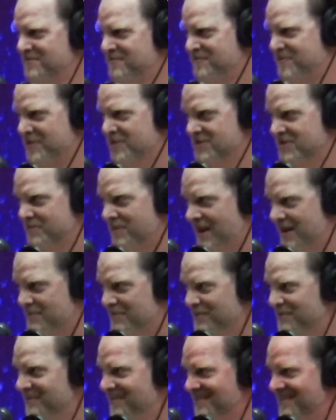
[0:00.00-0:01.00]
finish the
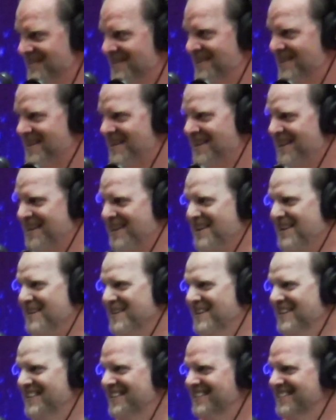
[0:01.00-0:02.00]
Bible,
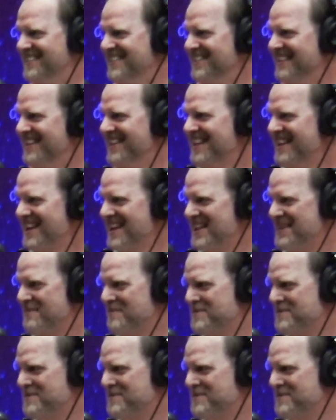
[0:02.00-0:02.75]
and